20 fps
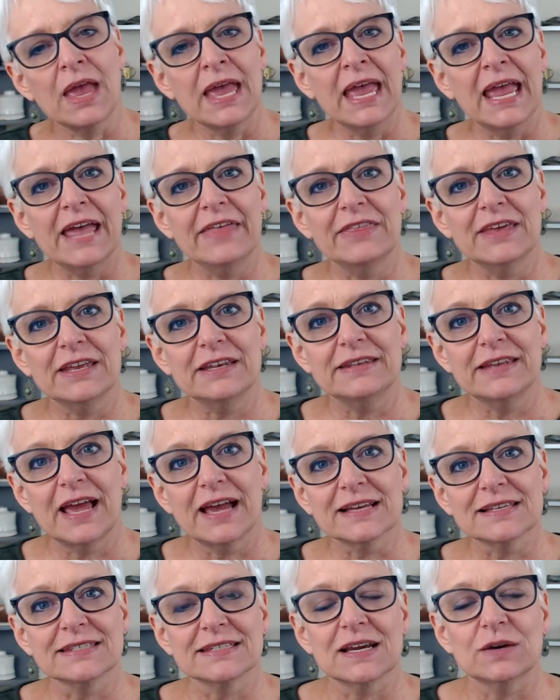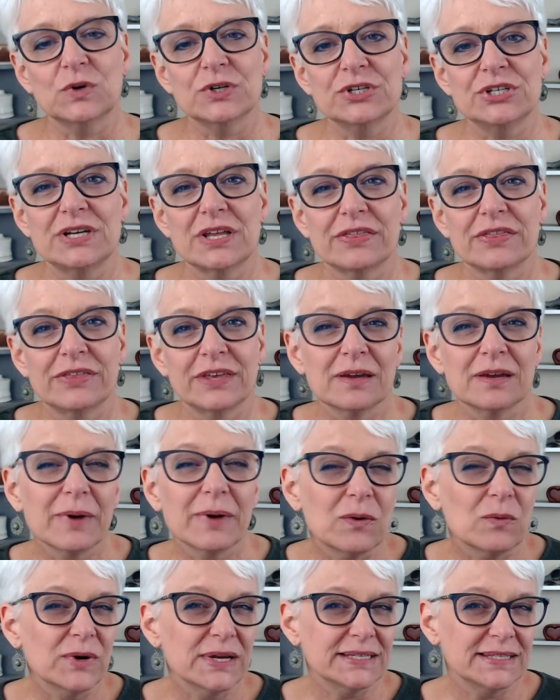And then next, I want you to think
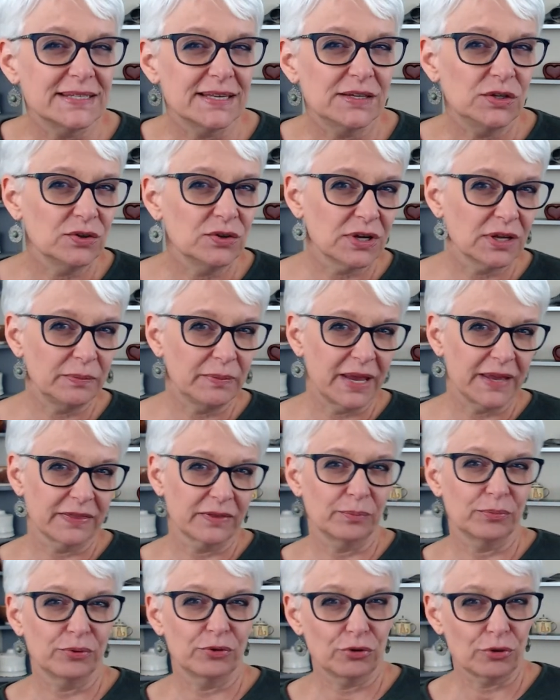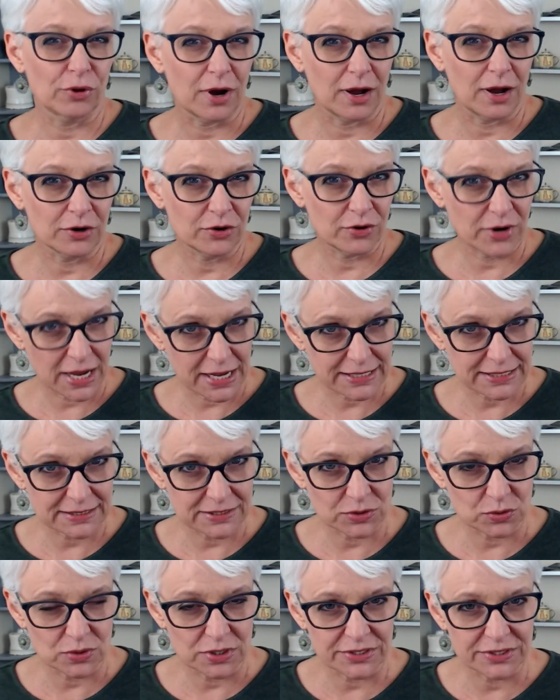about ways that you can make the progress
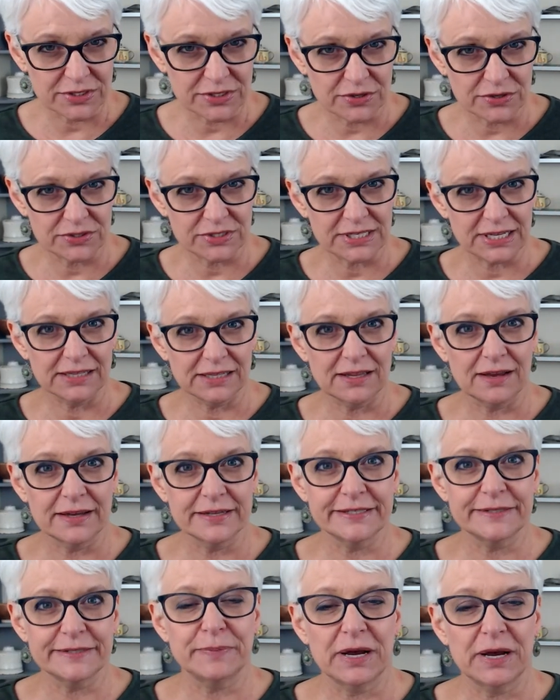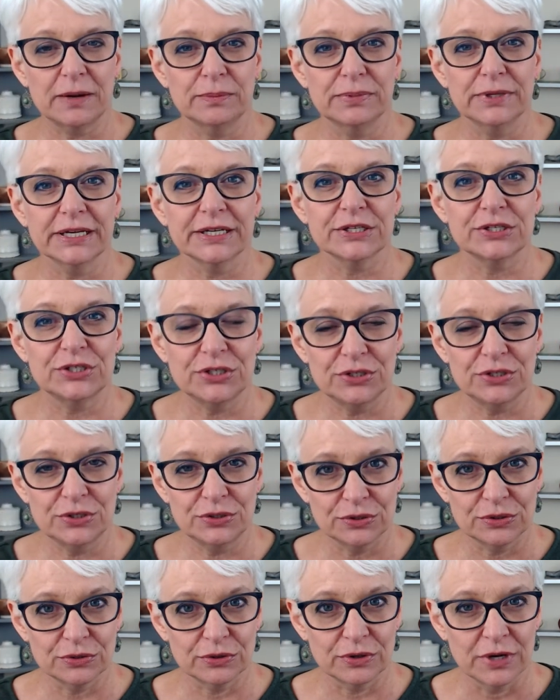towards those deadlines public
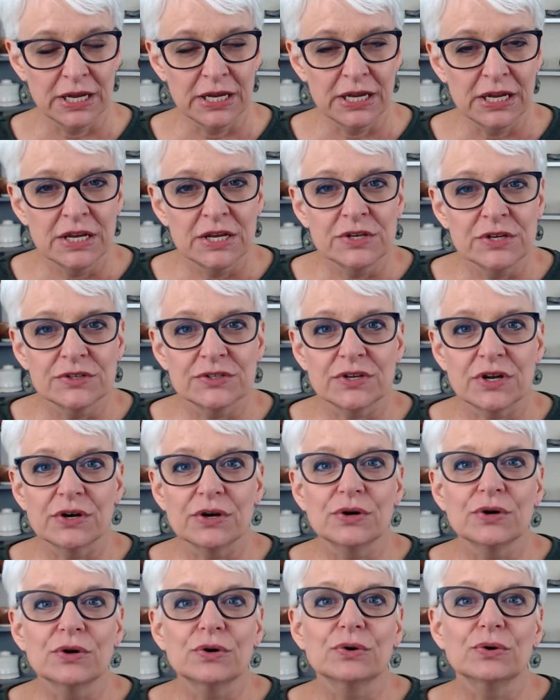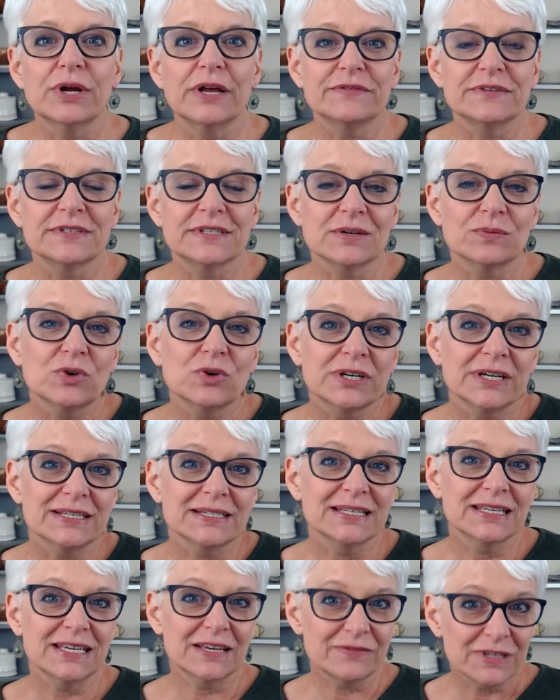too. So if someone is
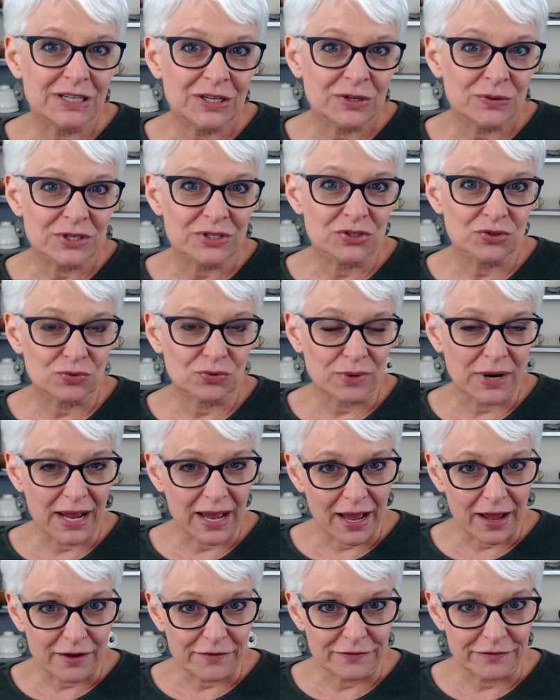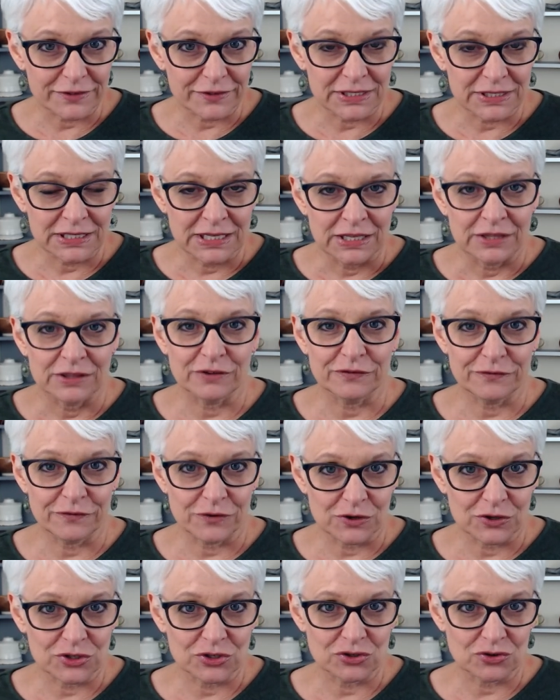giving you a draft, the
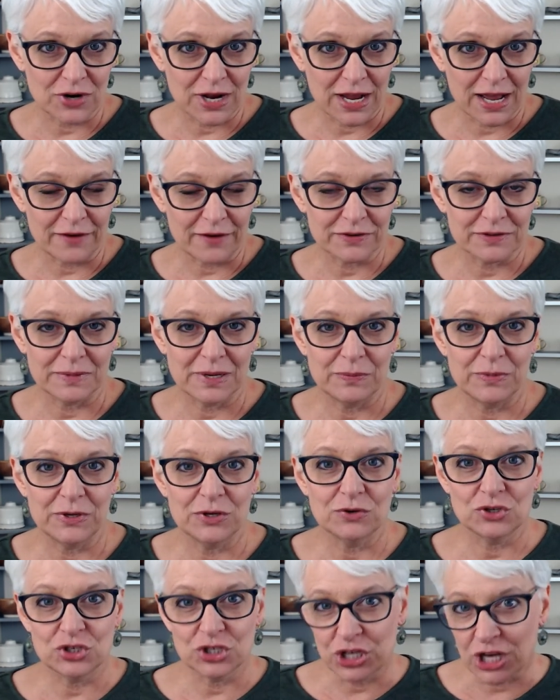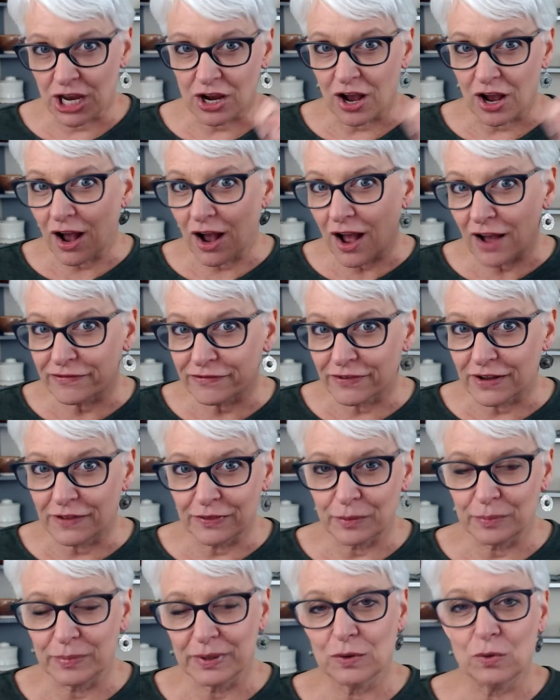first draft, maybe you check off on
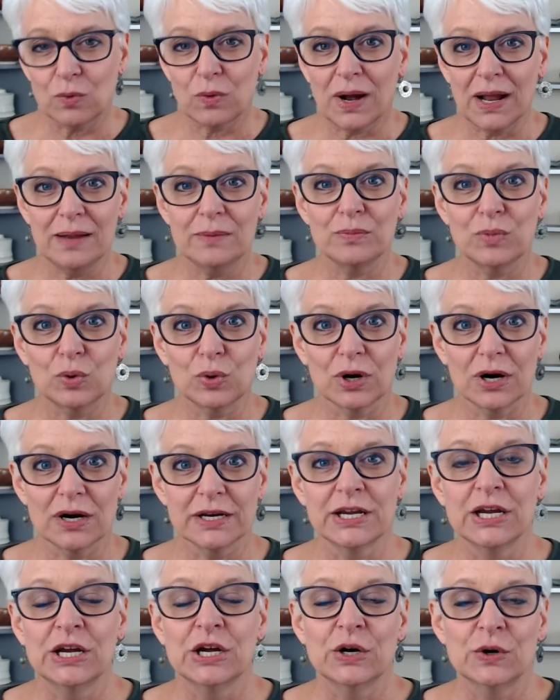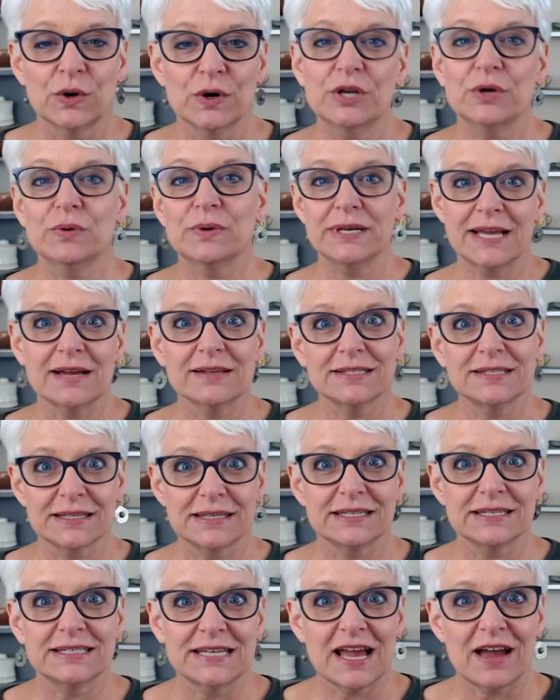the big whiteboard or you announce at the
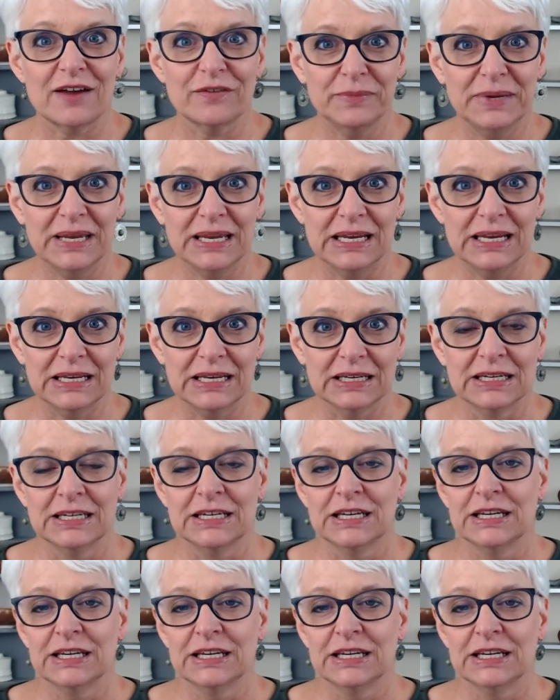staff meeting,